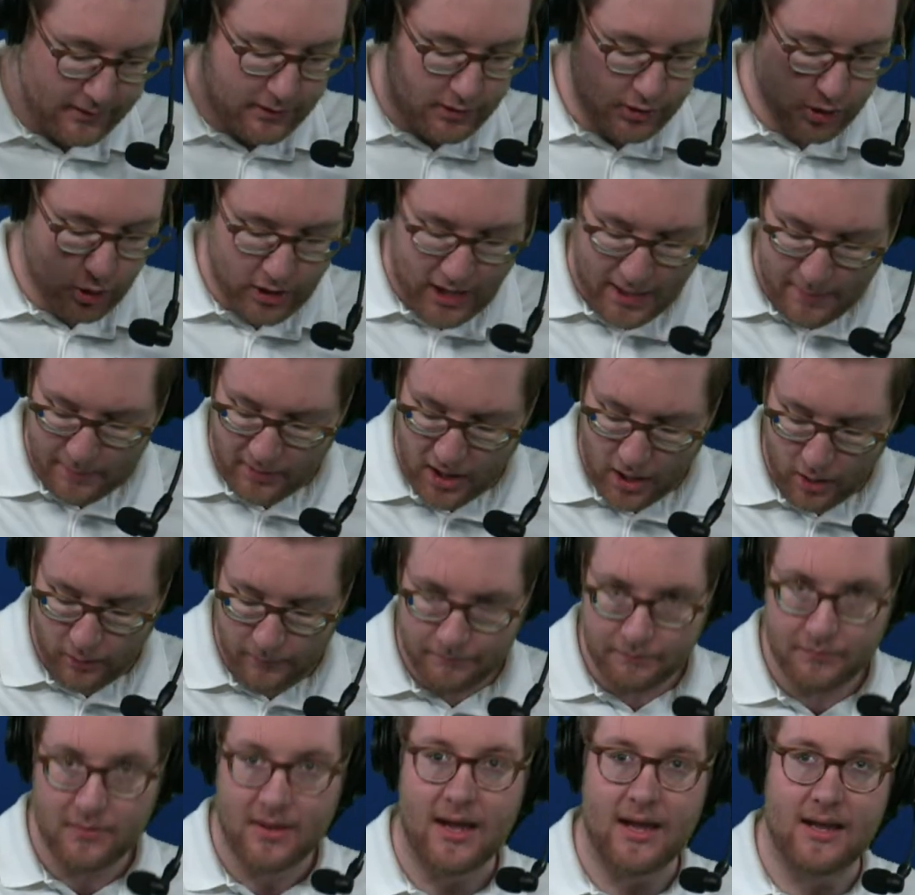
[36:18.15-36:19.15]
go down below
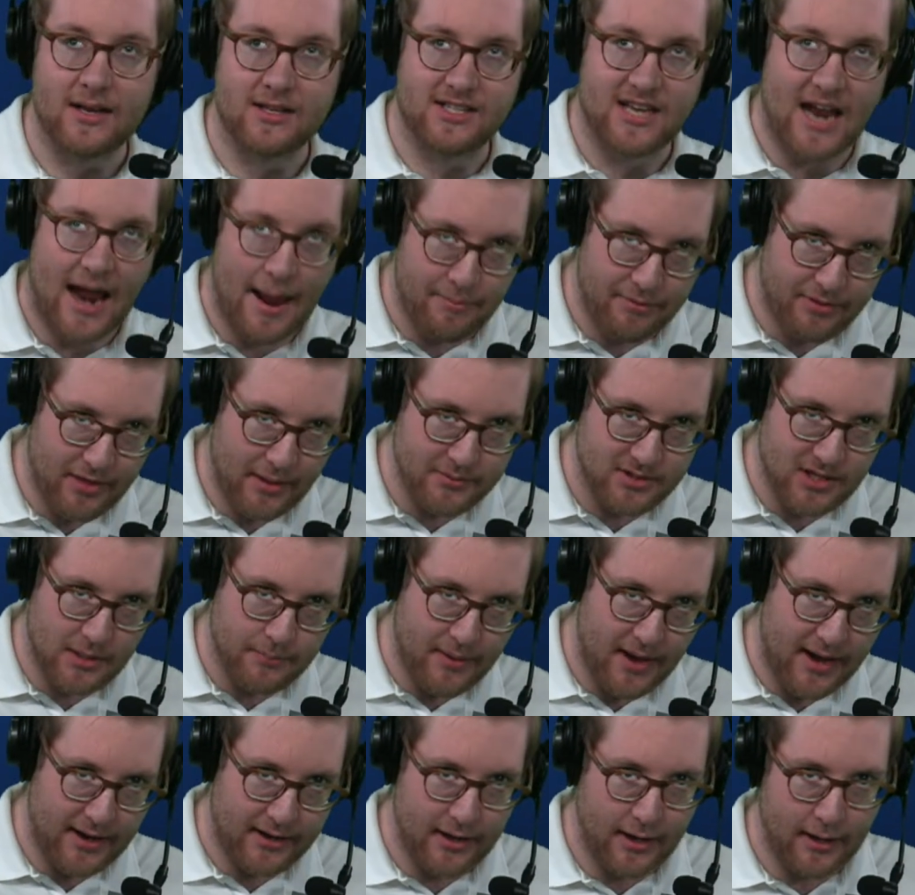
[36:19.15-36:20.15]
and tap thumbs up
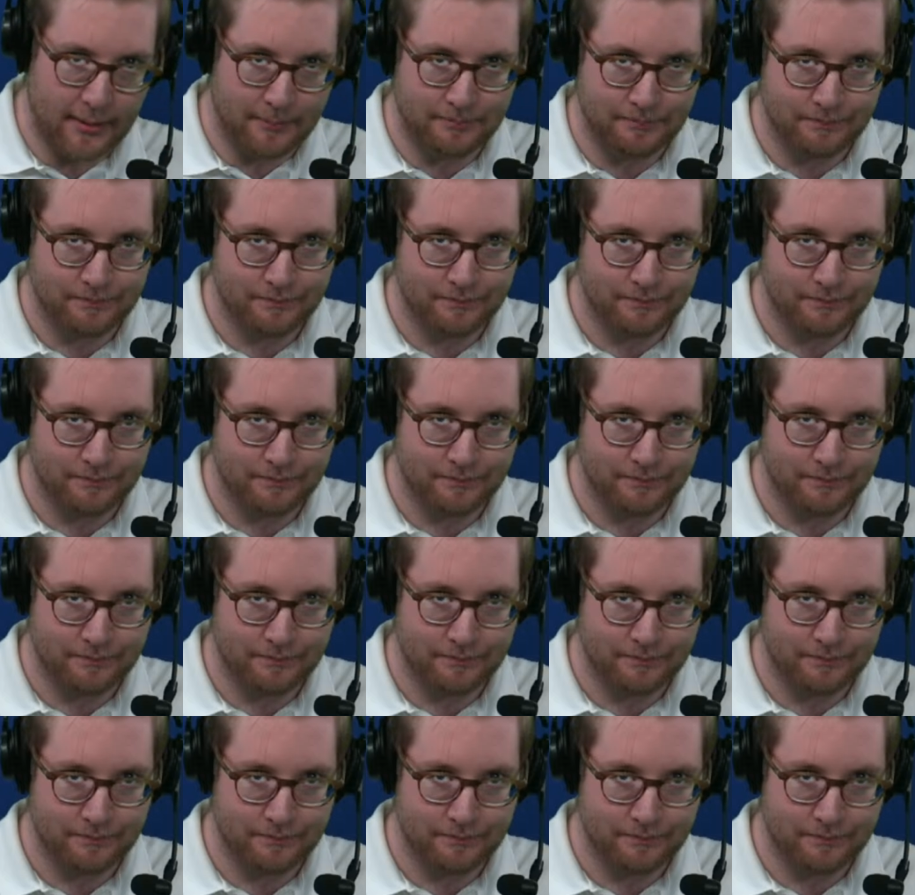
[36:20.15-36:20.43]
icon?